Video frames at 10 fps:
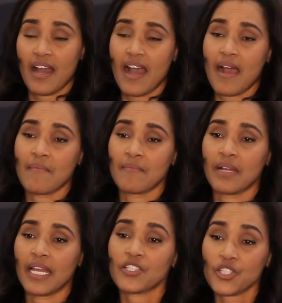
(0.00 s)

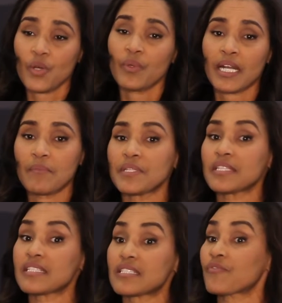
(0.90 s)
And showing up in
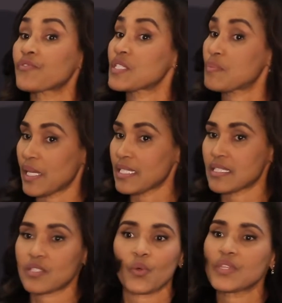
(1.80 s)
these different
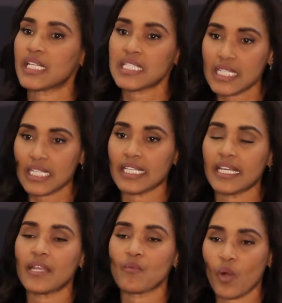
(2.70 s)
spaces authentically
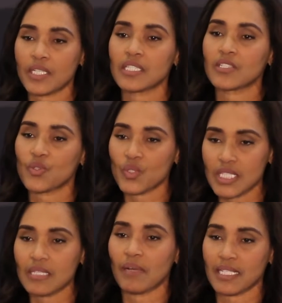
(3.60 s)
and wanting to
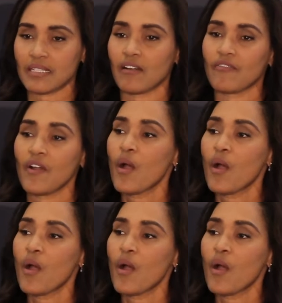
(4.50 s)
see myself